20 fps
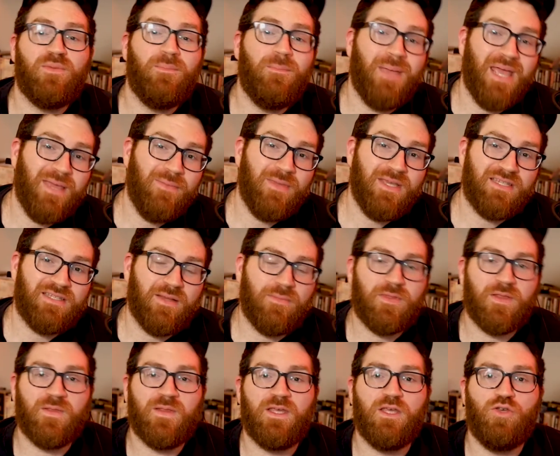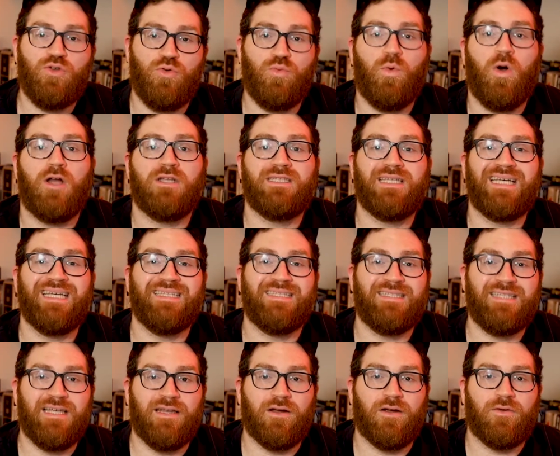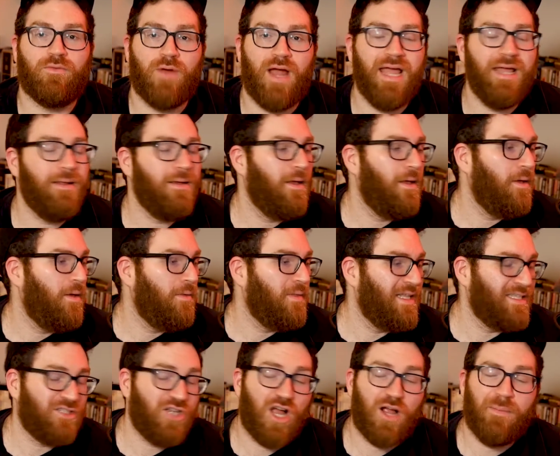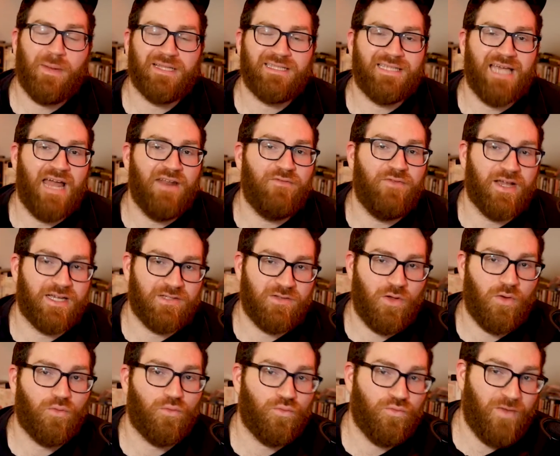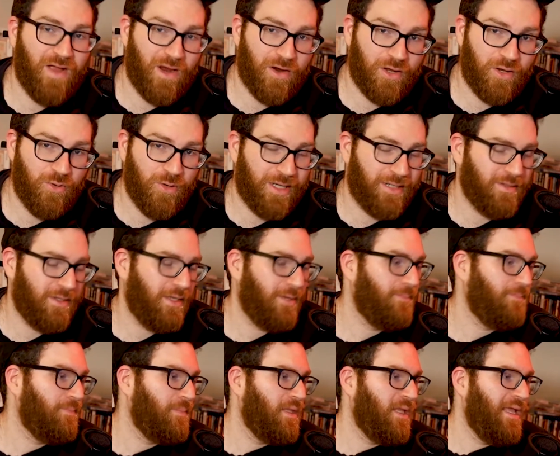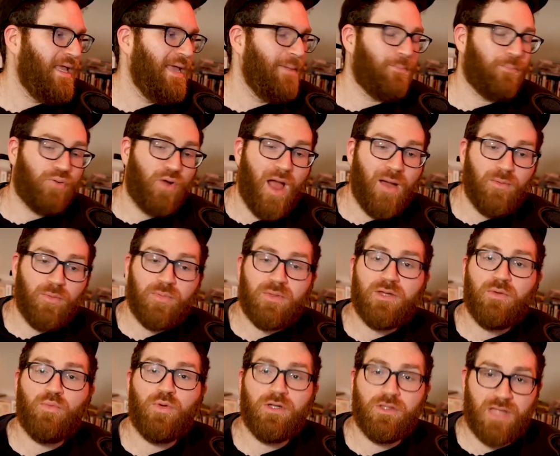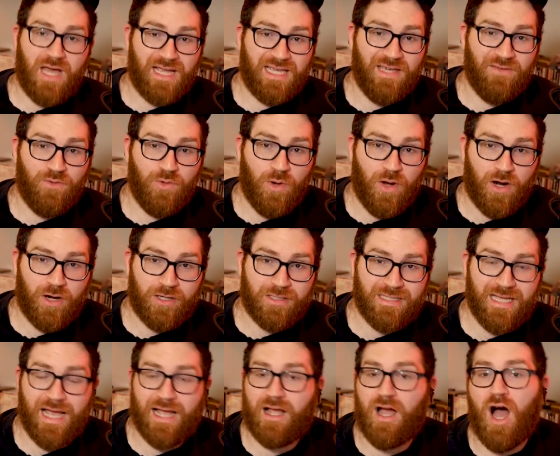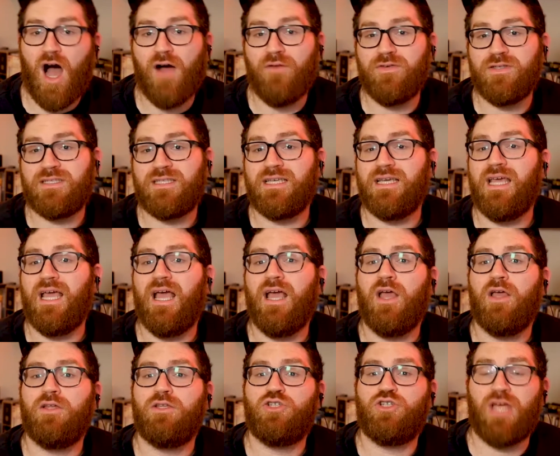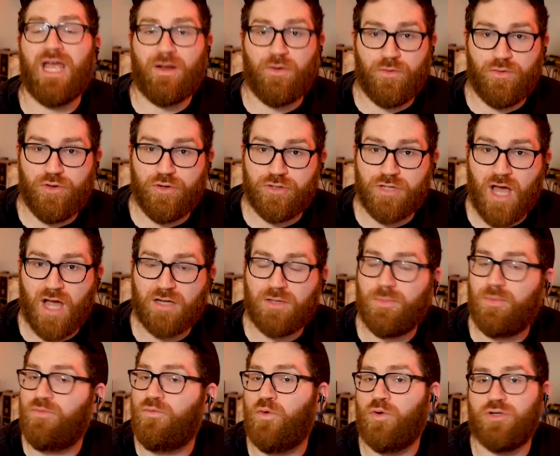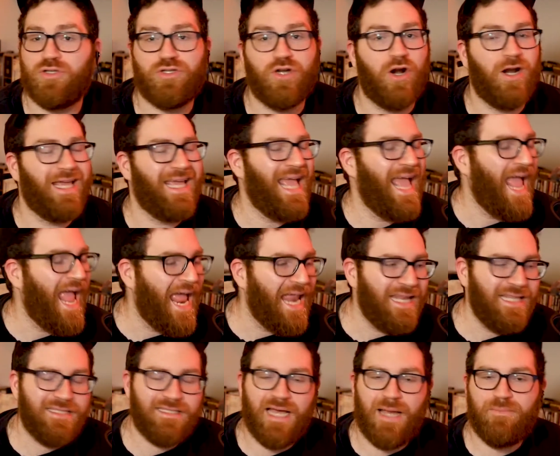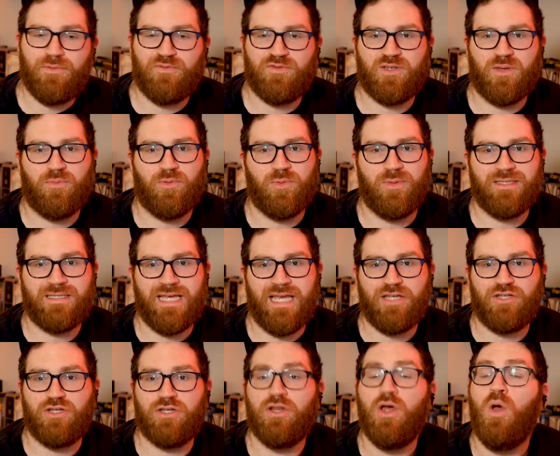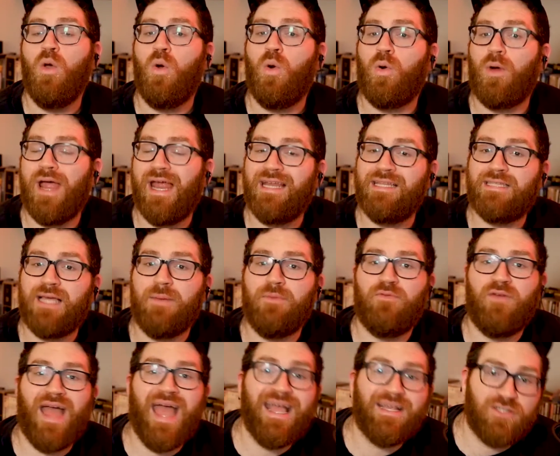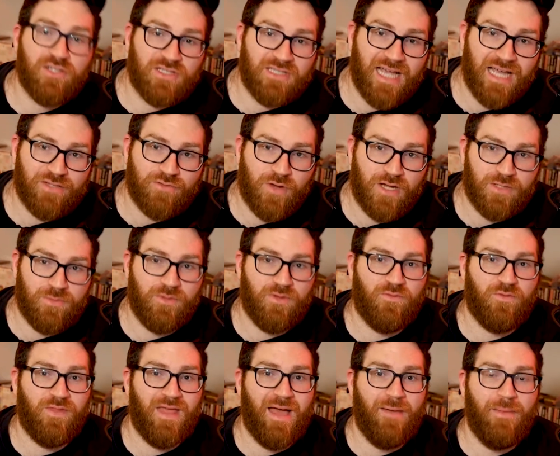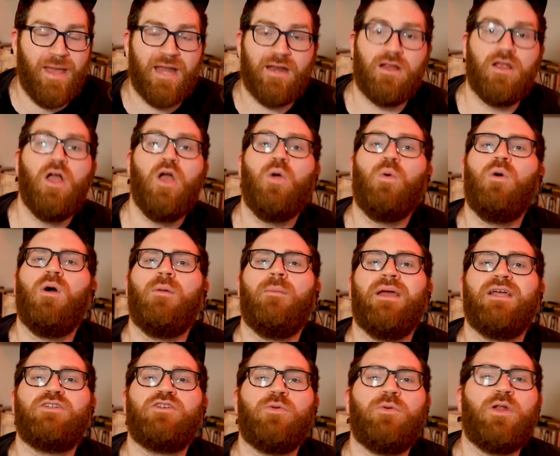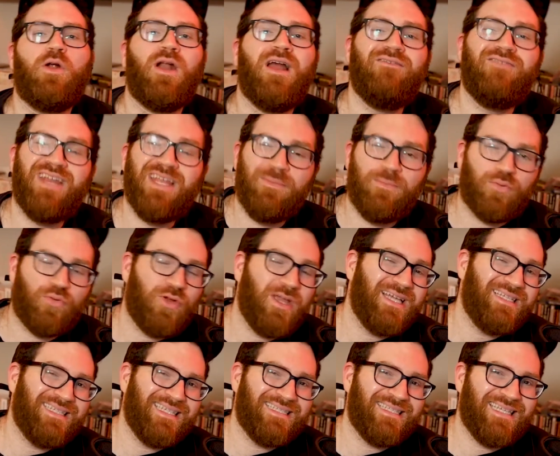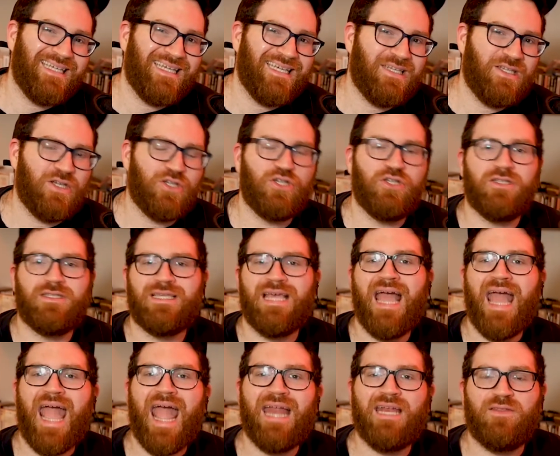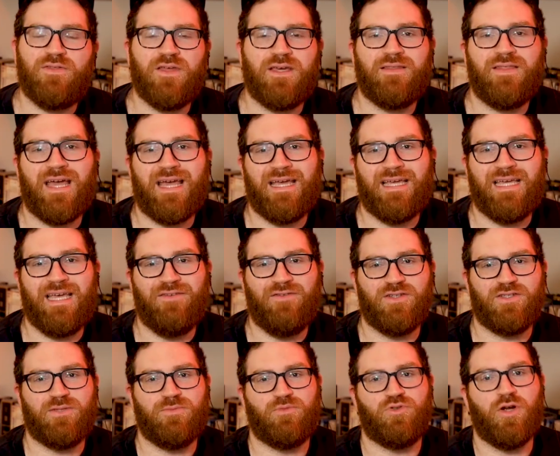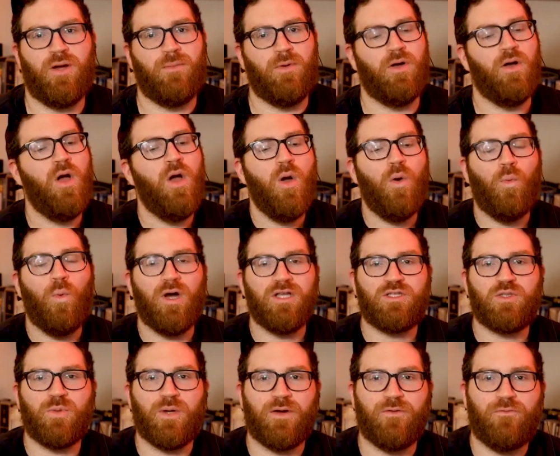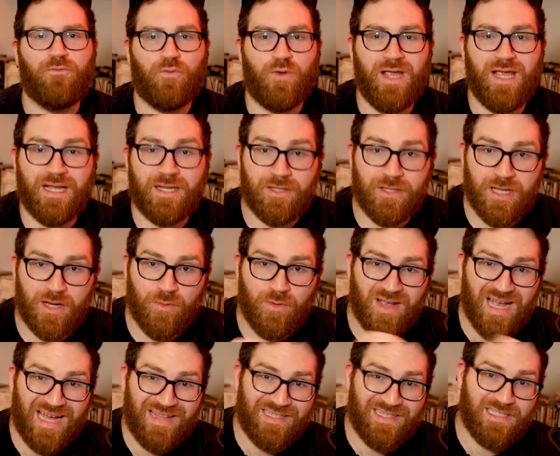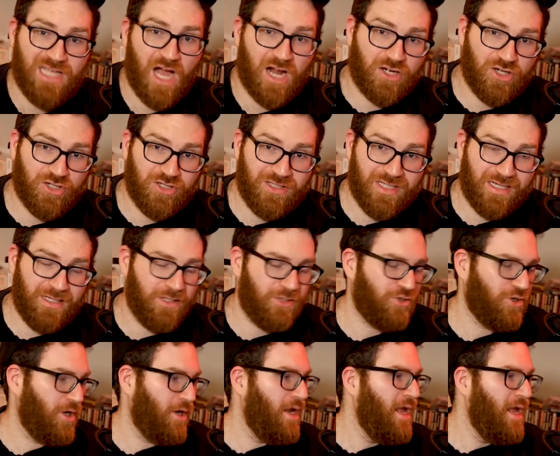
may be something that you want to consider, right? Let's talk about side effects very quickly. It probably will not give you a heart attack. Obviously, check with your doctor before starting any type of supplementation or any type of exercise regimen for that matter. We want to make sure we don't have any pre-existing conditions, anything that can give us some trouble. Once we're free and clear, we got the doctor's signature.